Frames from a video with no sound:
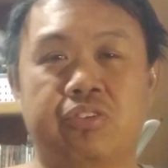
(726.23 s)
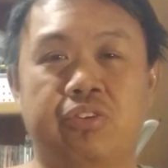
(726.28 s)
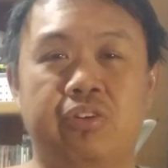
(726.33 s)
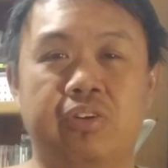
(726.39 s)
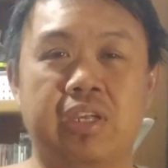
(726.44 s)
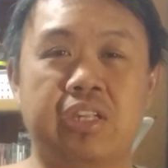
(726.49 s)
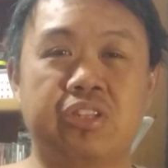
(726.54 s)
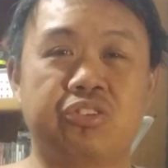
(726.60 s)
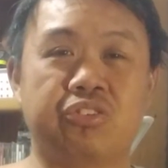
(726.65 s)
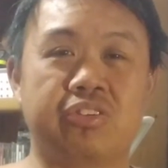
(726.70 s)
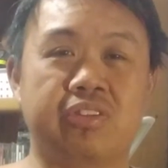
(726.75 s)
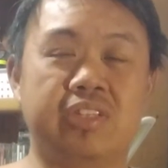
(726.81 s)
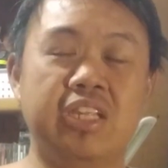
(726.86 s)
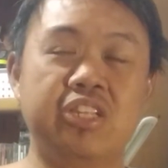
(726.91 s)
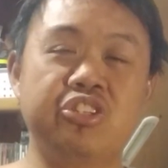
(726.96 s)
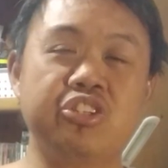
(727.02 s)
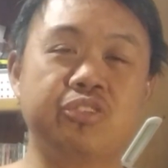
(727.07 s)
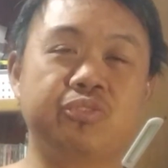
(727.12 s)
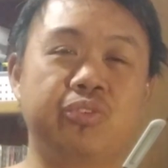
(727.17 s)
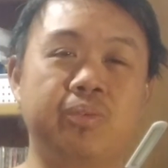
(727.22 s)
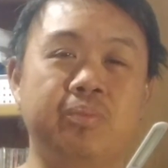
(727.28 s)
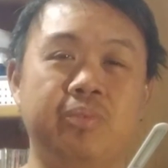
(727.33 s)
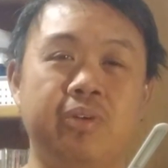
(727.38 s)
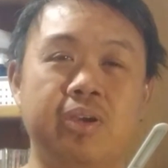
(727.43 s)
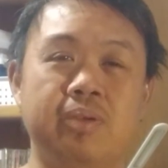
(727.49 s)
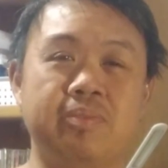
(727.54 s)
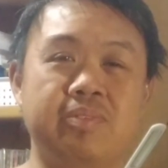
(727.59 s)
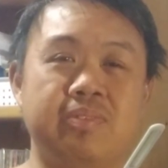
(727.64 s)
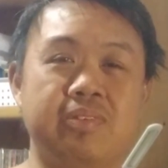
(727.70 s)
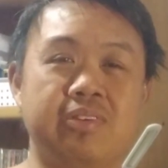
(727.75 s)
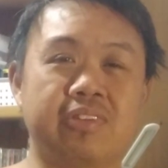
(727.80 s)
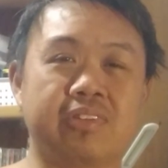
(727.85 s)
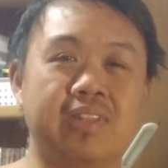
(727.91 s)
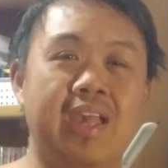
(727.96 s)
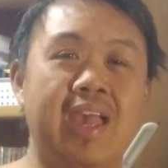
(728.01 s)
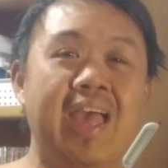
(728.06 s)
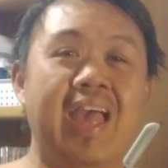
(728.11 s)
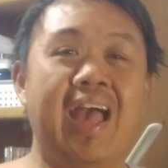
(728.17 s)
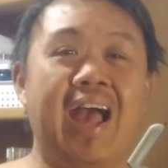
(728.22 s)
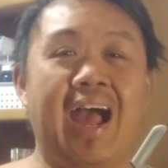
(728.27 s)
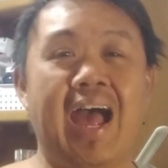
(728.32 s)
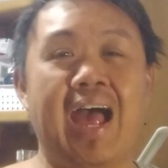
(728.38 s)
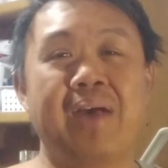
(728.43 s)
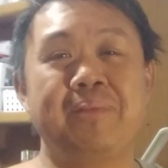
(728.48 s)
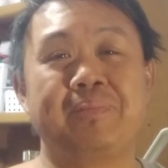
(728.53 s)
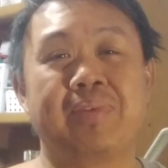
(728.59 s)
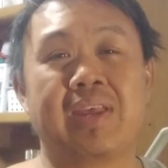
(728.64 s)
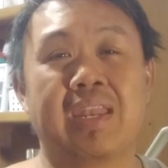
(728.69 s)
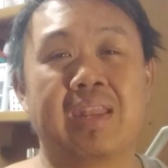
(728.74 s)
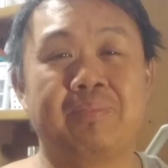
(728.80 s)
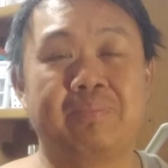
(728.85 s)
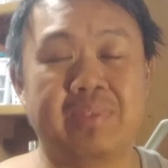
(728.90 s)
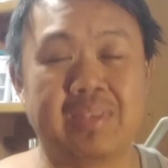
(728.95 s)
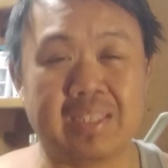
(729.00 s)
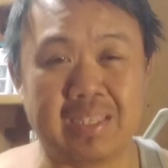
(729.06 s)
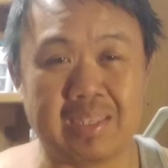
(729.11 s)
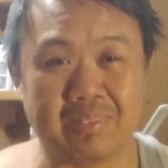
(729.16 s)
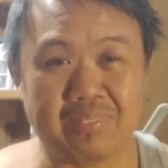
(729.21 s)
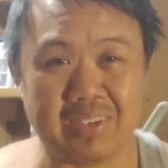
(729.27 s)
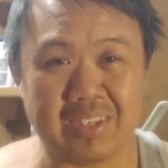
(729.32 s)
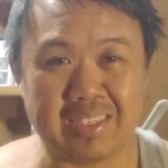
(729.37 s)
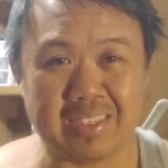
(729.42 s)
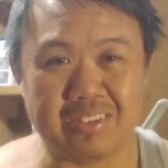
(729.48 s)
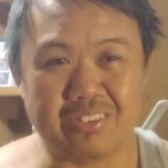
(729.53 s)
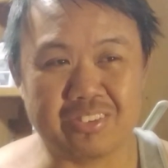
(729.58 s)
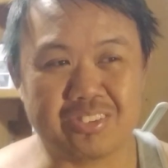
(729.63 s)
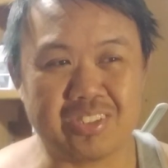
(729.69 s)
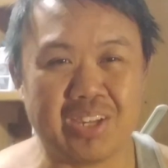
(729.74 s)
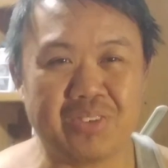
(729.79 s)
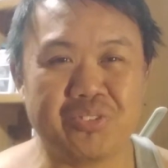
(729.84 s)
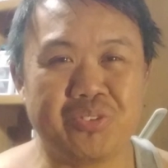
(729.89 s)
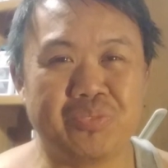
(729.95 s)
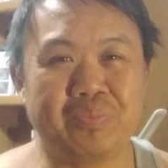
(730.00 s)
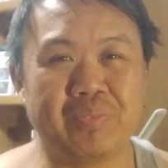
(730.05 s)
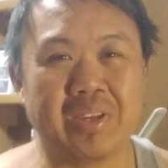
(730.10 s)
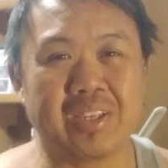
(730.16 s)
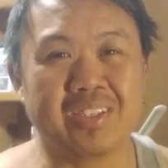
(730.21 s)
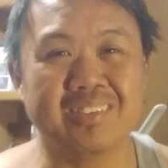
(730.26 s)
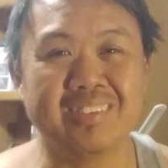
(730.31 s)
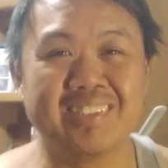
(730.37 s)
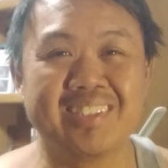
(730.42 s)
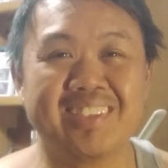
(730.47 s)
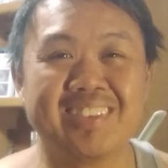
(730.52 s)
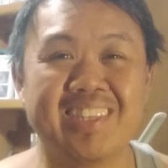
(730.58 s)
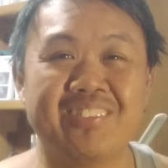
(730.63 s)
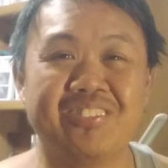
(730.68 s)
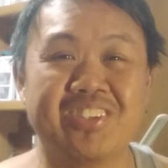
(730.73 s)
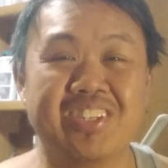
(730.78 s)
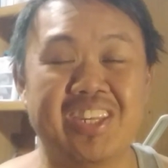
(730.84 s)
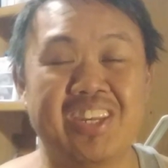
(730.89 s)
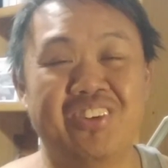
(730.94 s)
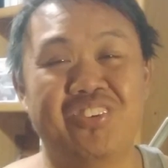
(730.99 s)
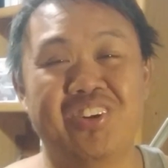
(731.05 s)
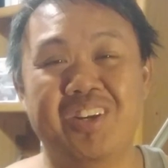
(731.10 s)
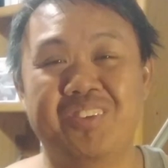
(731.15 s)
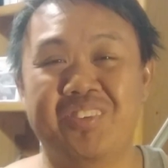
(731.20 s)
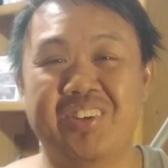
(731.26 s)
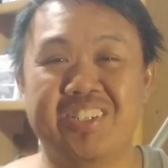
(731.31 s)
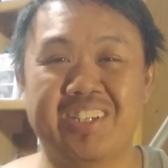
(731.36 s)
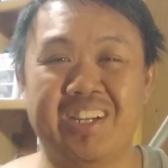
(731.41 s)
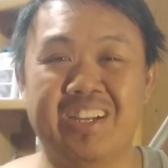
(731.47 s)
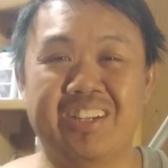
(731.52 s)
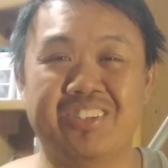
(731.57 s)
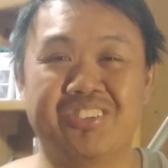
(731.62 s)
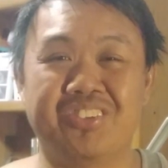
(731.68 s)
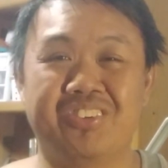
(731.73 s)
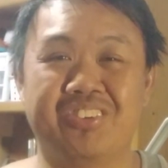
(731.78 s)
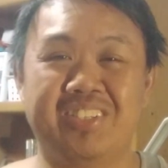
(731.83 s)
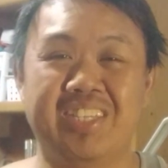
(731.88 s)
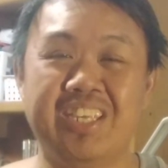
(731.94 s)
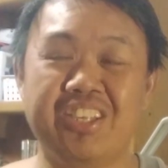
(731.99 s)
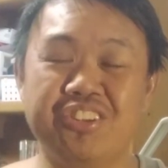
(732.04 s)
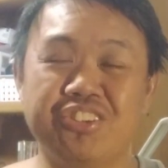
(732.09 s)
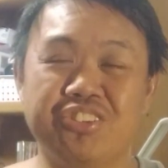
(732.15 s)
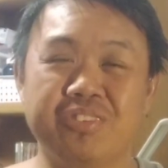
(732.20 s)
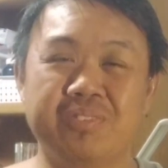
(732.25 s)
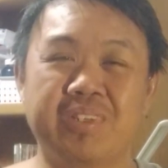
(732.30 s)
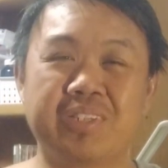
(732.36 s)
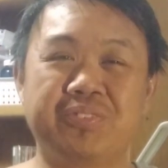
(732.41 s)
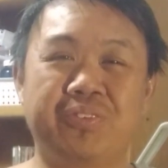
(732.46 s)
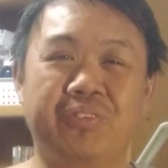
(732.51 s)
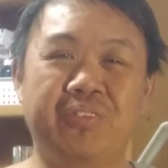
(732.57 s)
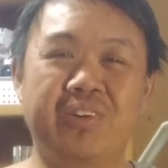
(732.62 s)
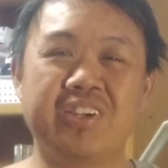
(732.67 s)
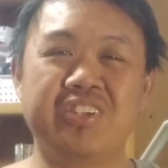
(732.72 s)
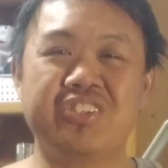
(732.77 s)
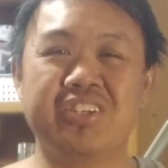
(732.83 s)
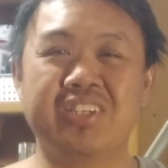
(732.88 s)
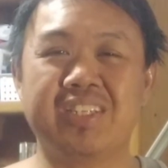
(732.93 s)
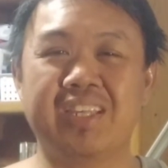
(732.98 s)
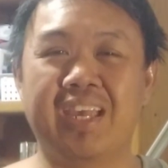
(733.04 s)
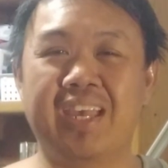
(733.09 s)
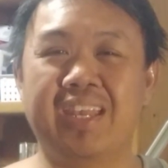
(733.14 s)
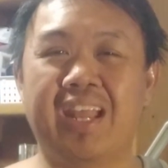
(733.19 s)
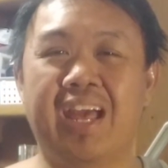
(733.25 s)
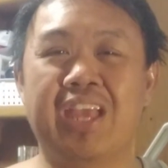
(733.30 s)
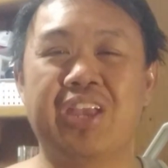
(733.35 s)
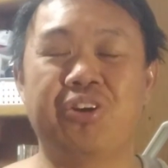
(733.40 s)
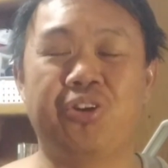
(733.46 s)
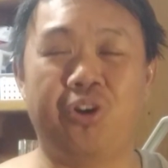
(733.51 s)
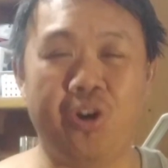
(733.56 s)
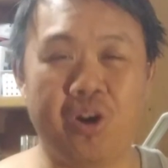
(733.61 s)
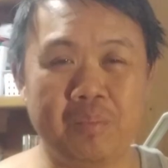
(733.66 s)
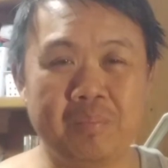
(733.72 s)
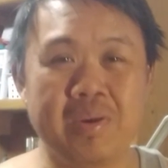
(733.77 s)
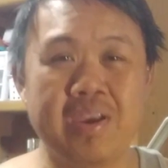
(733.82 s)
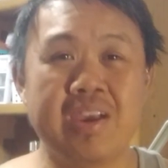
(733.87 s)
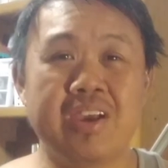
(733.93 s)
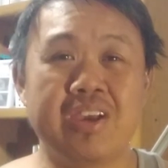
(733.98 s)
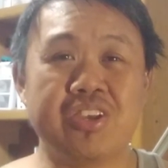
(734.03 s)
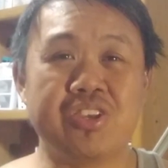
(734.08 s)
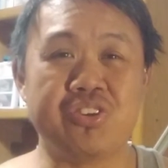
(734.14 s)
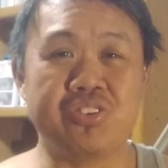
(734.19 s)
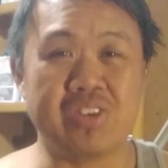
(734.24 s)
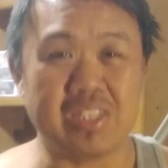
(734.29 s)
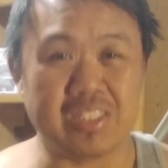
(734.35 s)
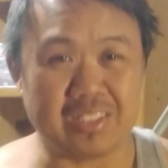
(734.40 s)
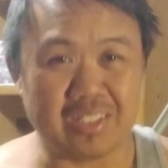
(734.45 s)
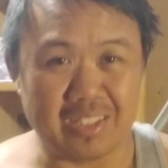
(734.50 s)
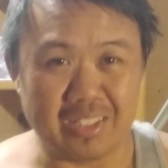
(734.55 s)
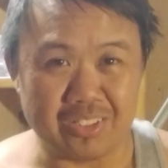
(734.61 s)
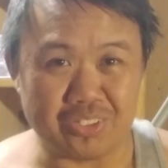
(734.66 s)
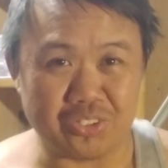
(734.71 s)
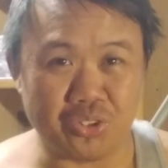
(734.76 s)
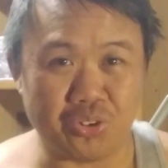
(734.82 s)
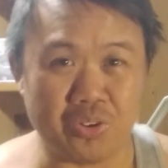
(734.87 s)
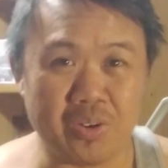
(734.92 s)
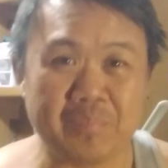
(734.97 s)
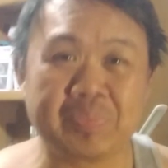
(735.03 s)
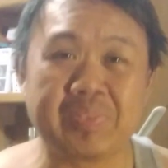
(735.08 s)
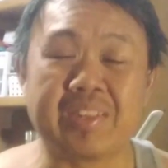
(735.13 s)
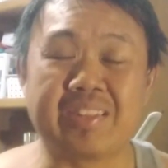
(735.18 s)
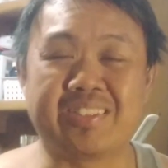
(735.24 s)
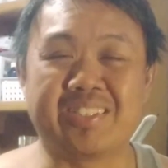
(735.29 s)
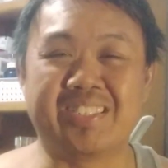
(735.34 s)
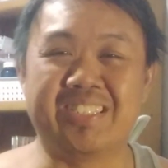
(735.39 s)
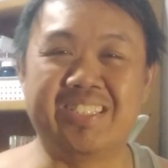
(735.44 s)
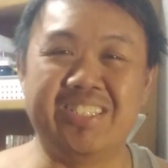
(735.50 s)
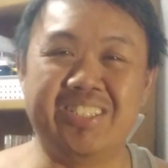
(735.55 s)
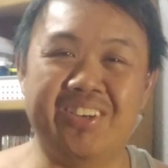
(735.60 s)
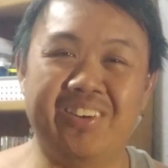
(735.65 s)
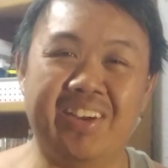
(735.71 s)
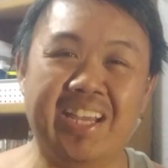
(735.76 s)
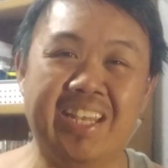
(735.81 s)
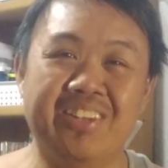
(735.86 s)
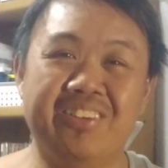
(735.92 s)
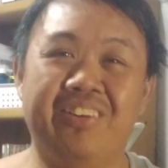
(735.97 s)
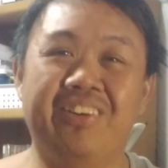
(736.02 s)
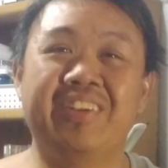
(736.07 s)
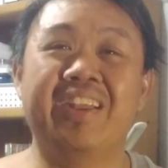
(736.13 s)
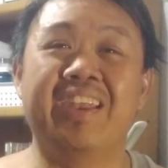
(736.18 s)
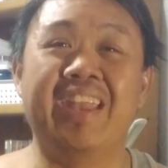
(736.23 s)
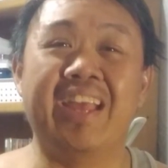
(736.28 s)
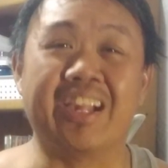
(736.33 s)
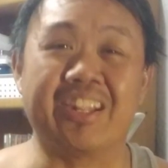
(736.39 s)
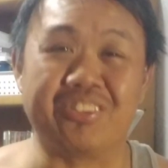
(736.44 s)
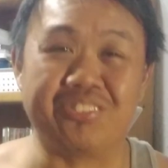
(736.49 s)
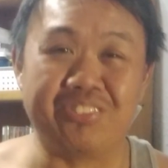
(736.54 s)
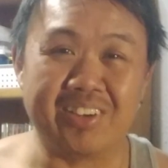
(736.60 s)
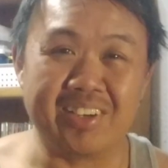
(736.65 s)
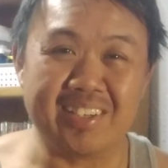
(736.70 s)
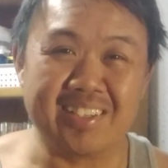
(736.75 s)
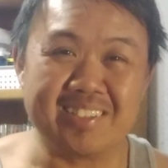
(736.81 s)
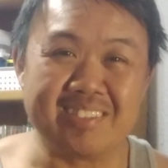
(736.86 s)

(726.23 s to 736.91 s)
Okay, so stay tuned for more because I'm gonna be giving you some of my good stuffs here in my channel. So thank you so much for watching, and I hope you enjoy it. So see you again on the next one.